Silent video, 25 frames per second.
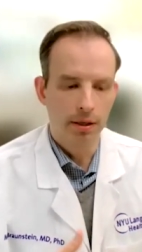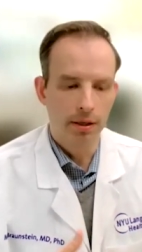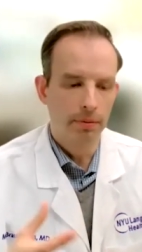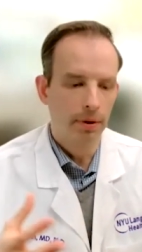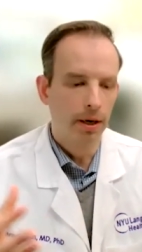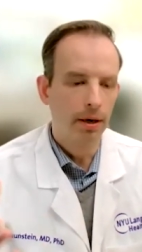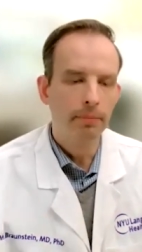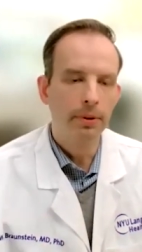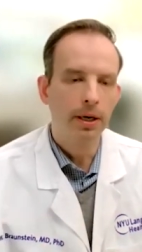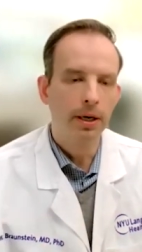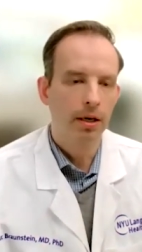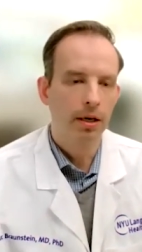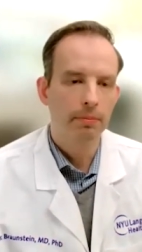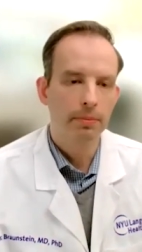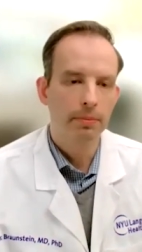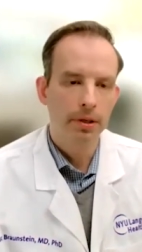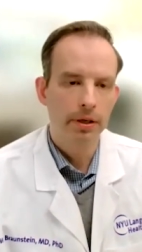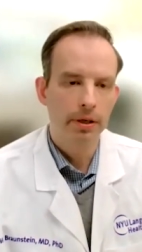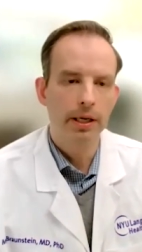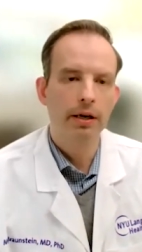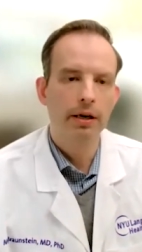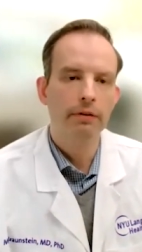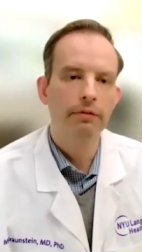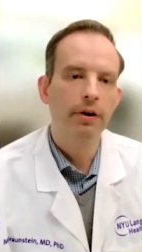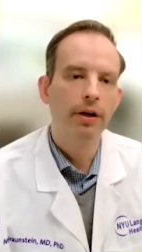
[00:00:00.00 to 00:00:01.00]
among a
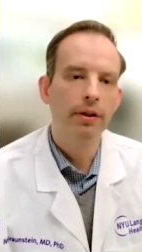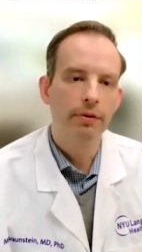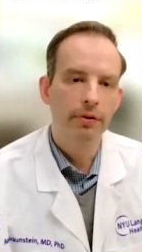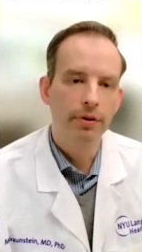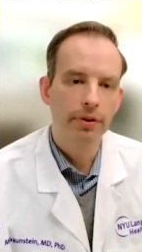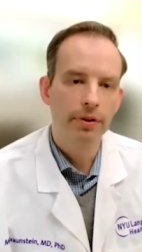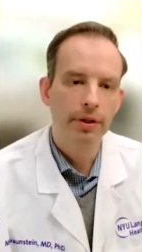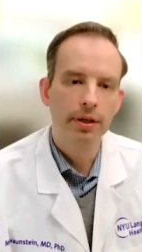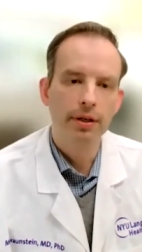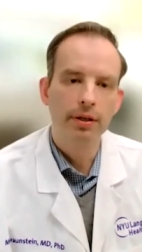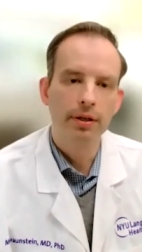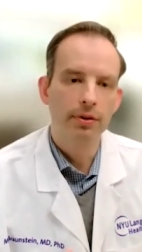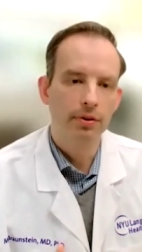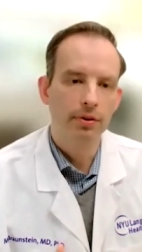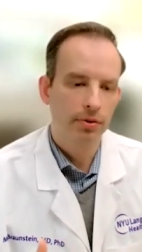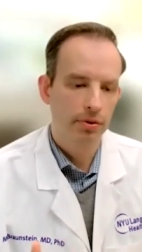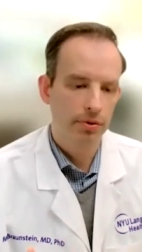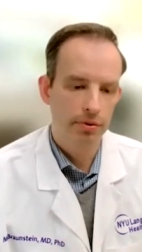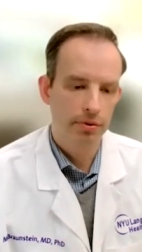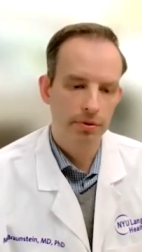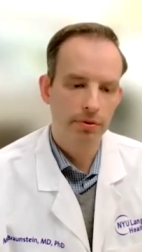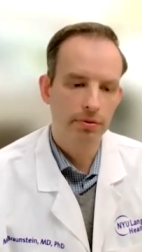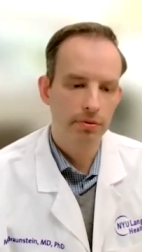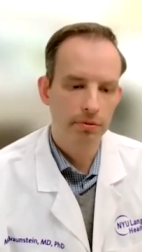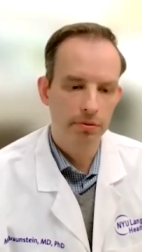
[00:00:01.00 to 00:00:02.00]
myriad of other
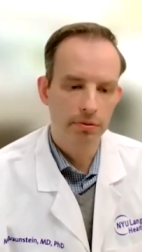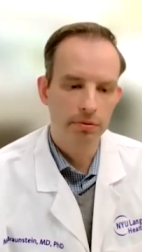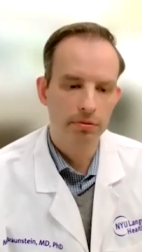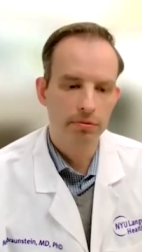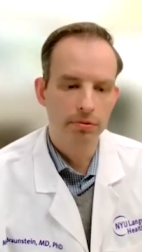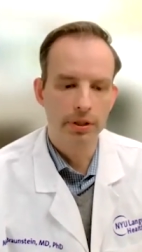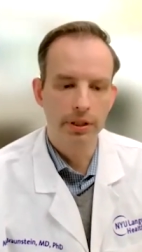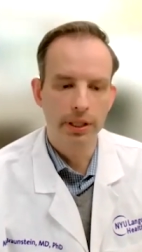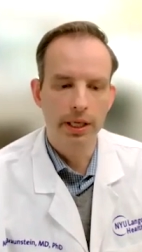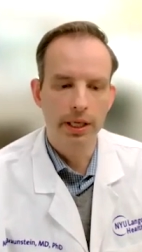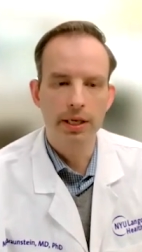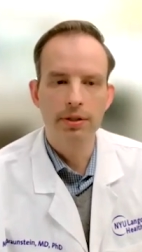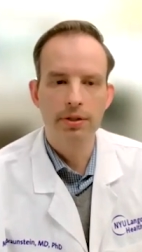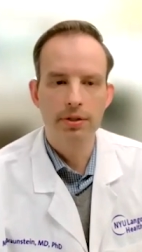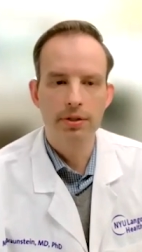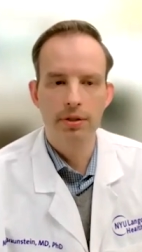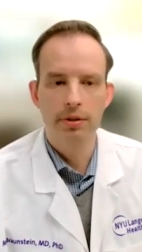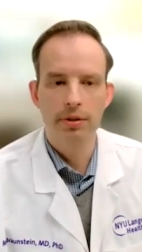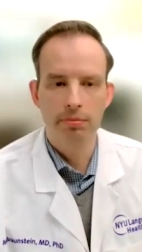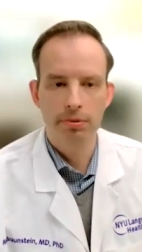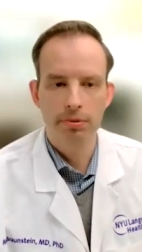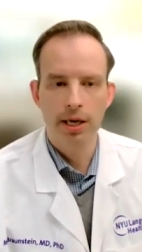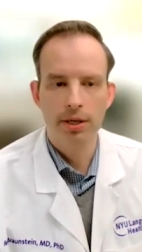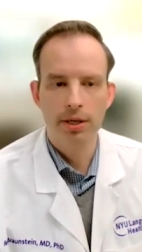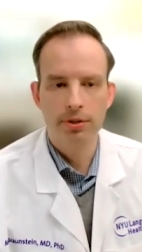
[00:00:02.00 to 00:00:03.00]
things related to
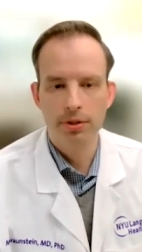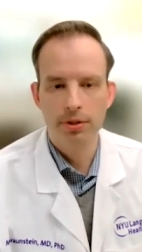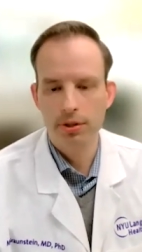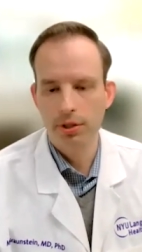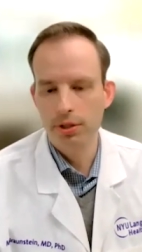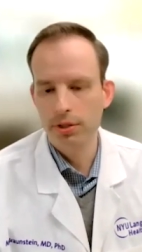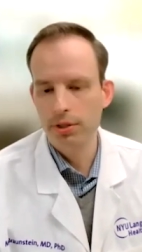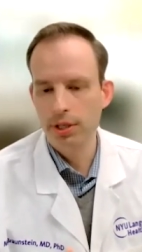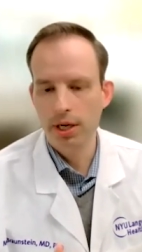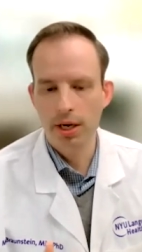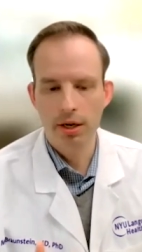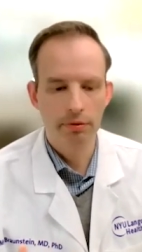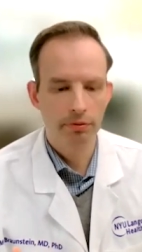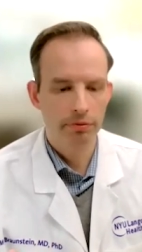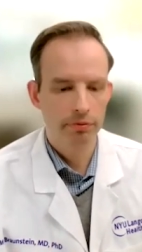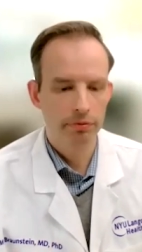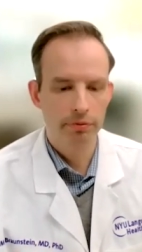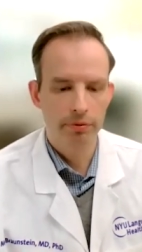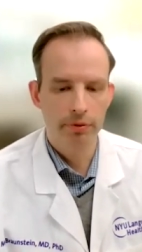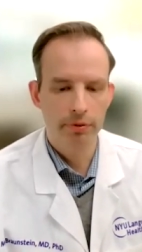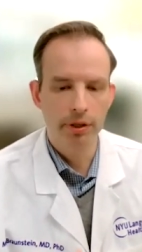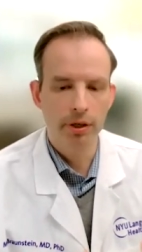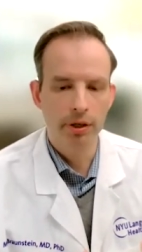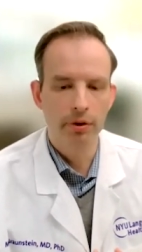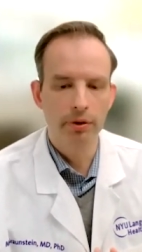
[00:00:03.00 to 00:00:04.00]
the process itself,
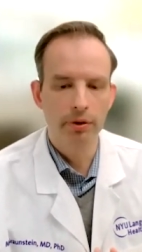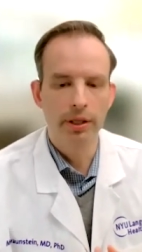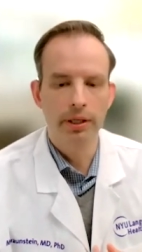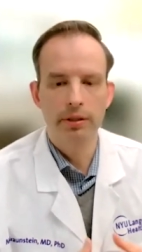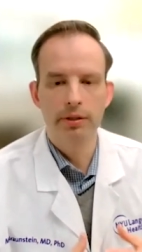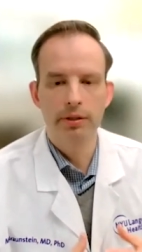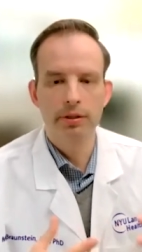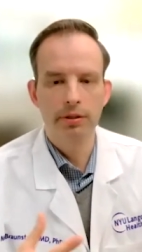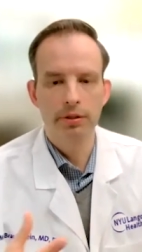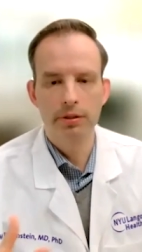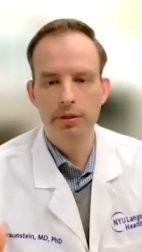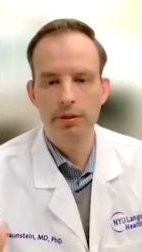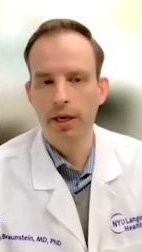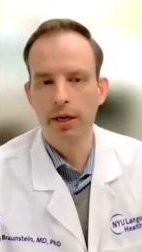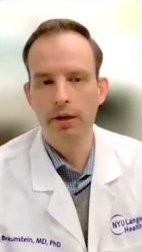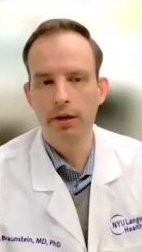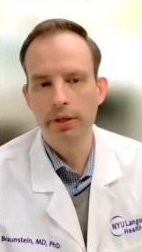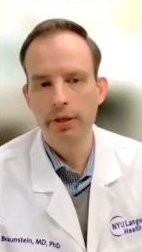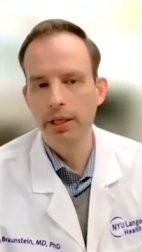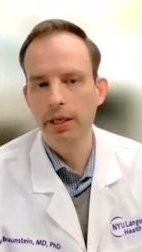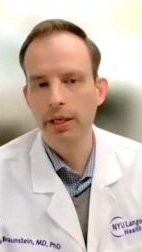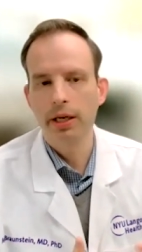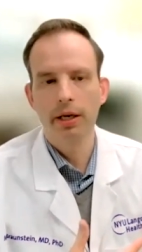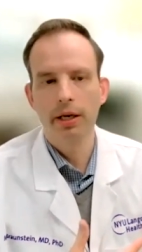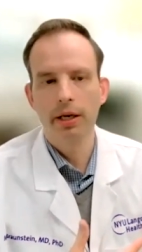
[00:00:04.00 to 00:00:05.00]
like diarrhea